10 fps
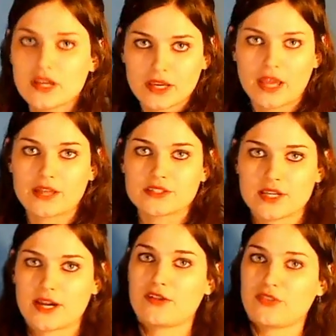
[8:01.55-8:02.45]
Can't
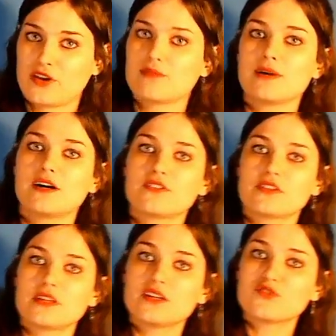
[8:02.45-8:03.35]
say anything about
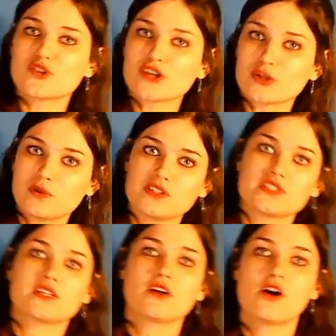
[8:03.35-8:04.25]
the inverted ones
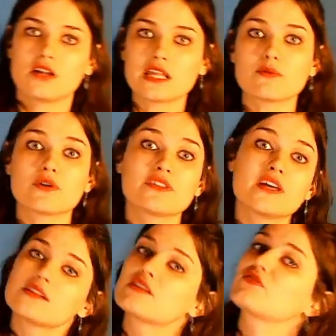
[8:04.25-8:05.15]
in Hollywood that
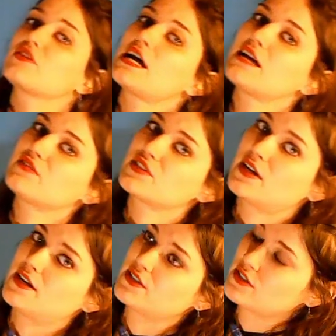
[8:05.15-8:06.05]
live lives
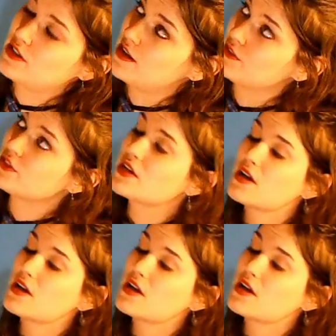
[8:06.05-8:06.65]
as clowns.